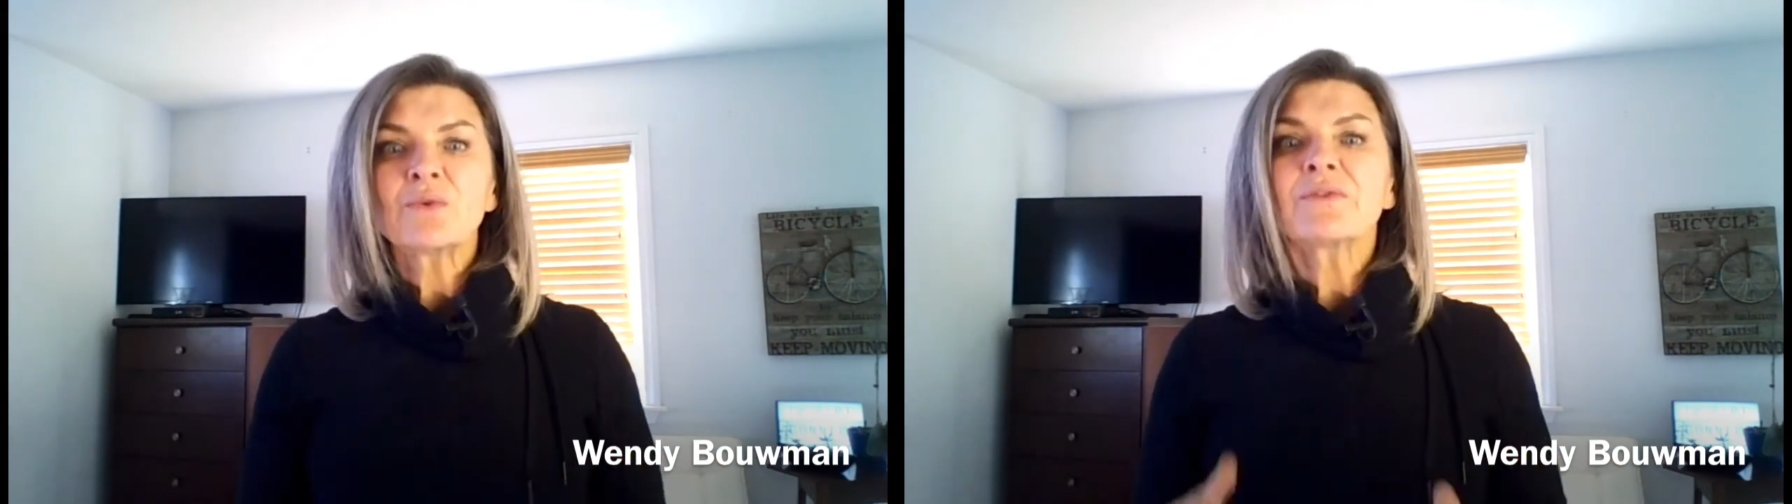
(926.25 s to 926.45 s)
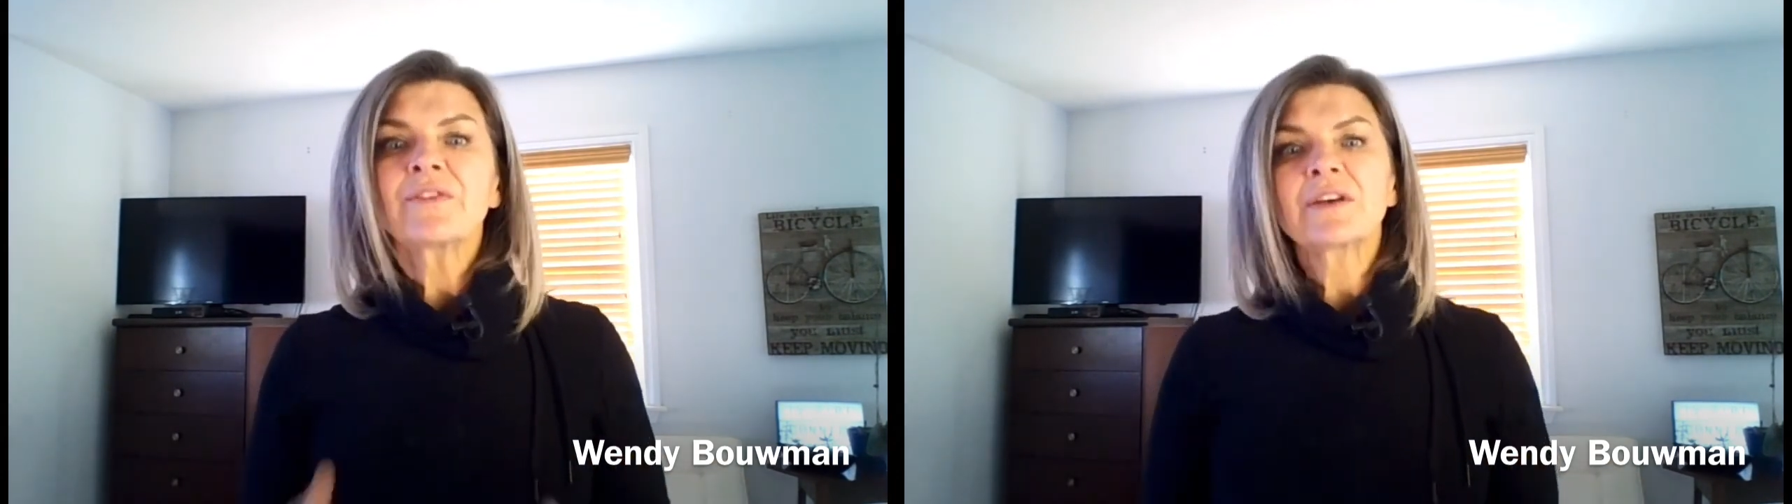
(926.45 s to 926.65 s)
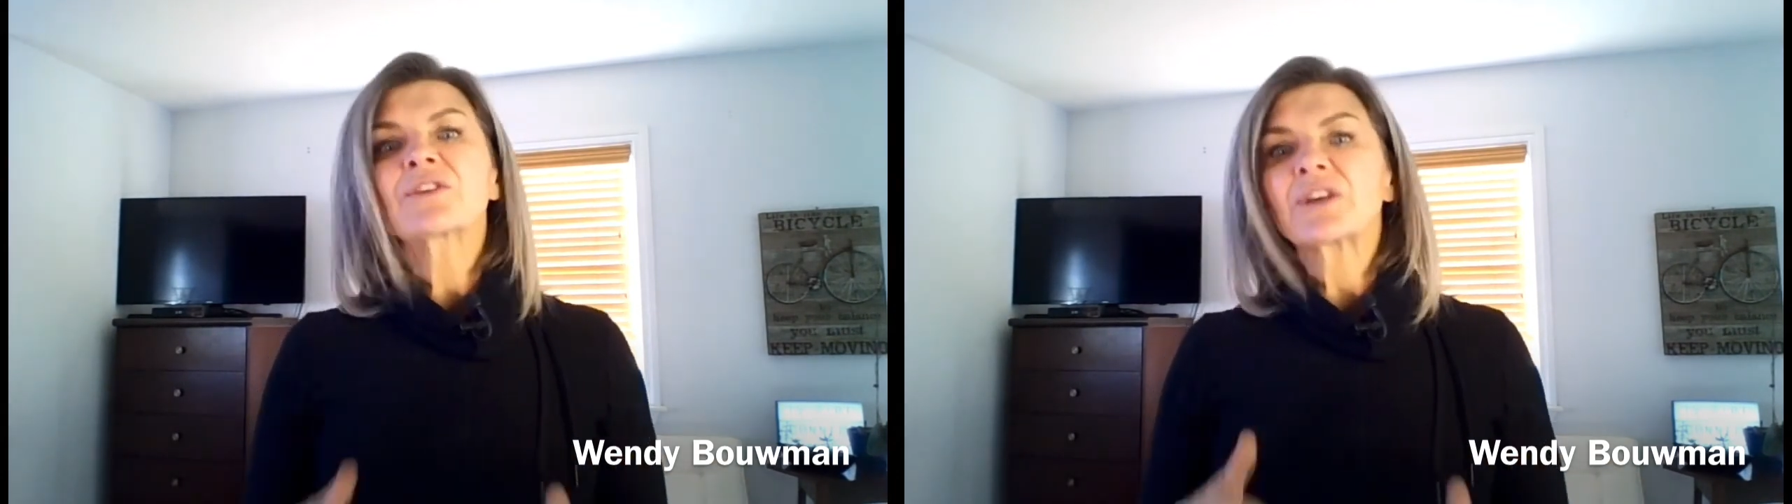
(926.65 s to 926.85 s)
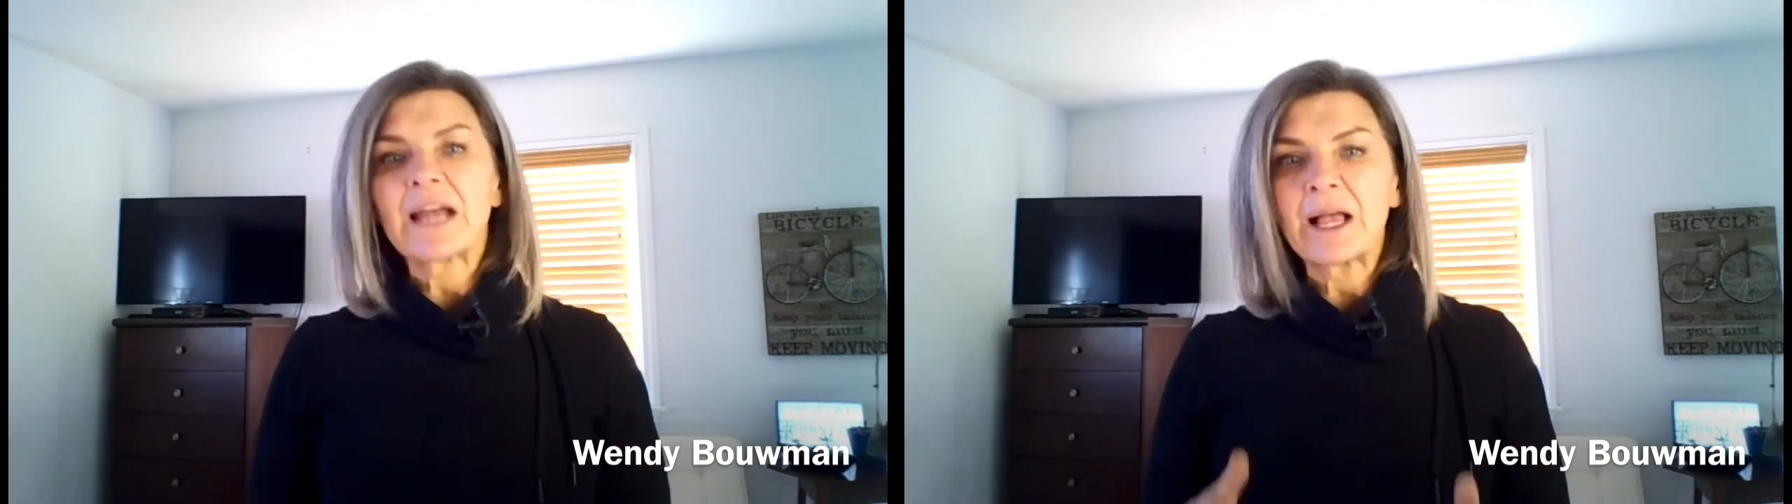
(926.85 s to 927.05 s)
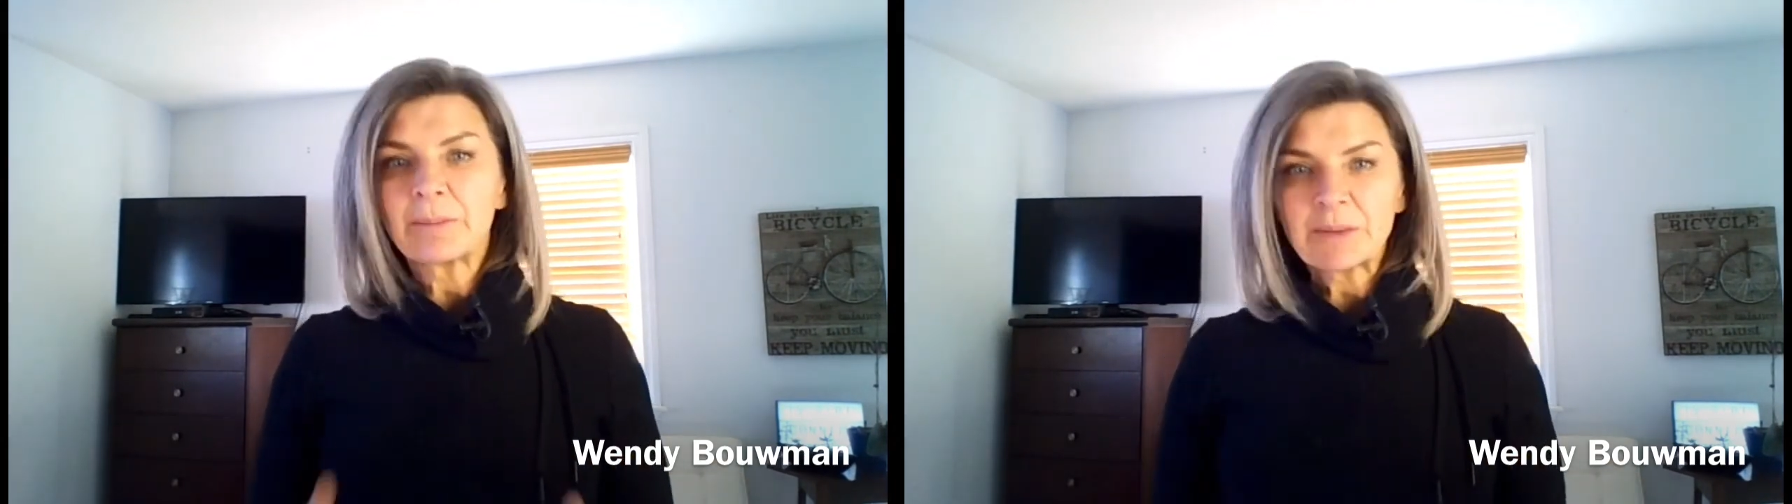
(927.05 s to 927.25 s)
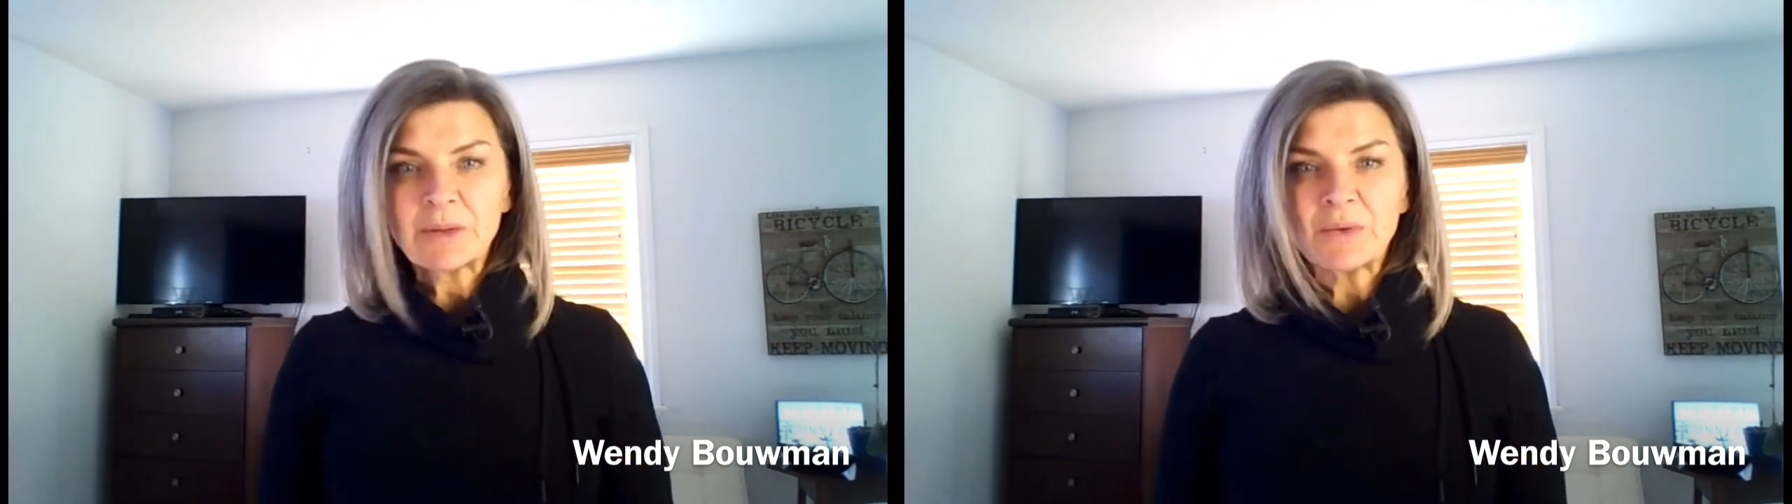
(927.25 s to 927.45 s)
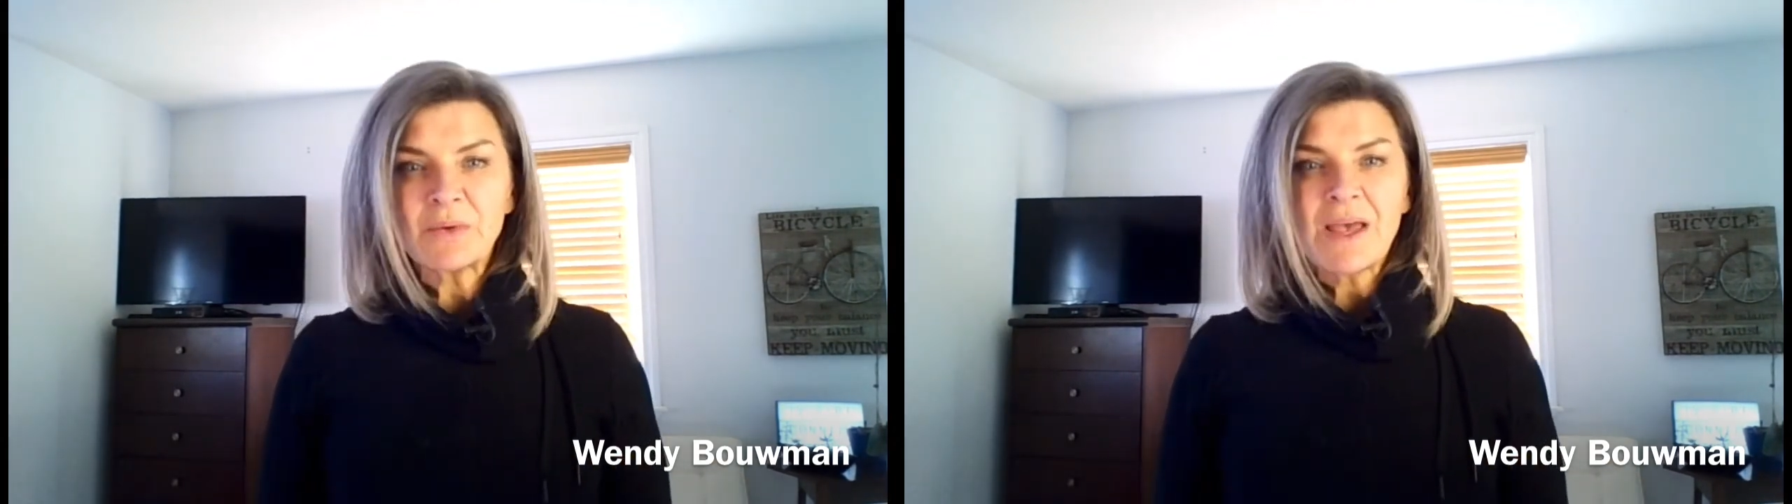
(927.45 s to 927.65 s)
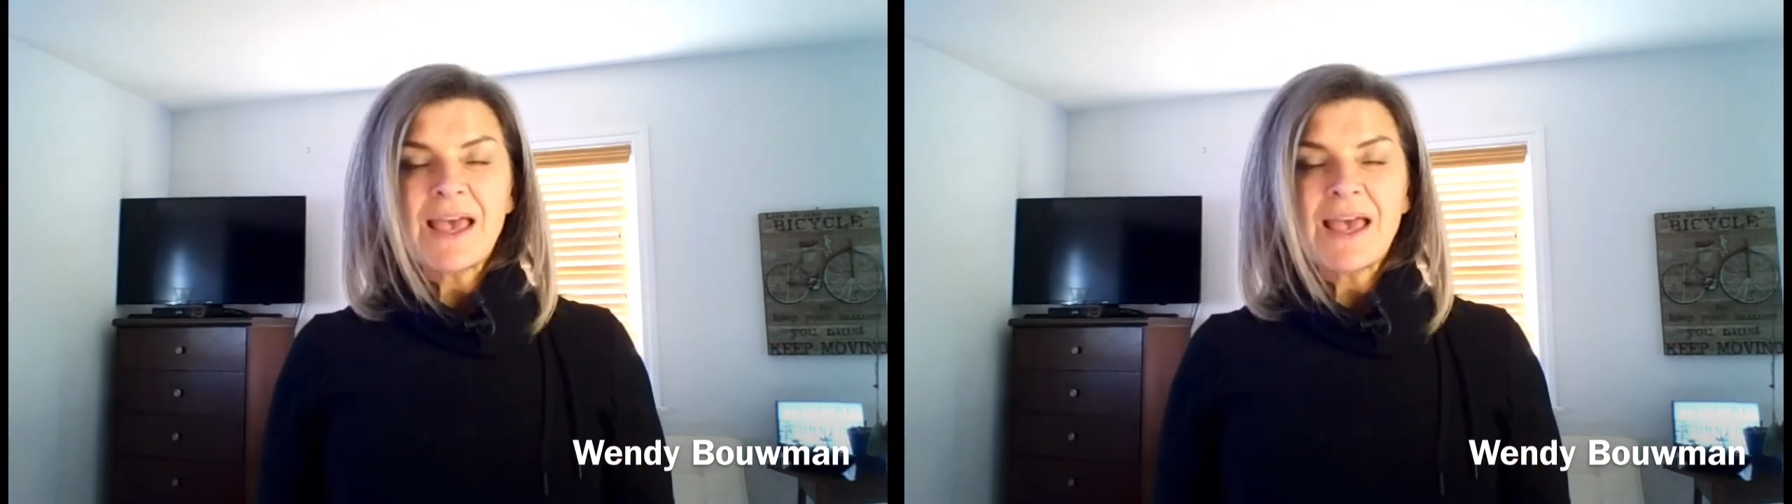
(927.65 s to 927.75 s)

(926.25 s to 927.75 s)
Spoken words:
feel could help you,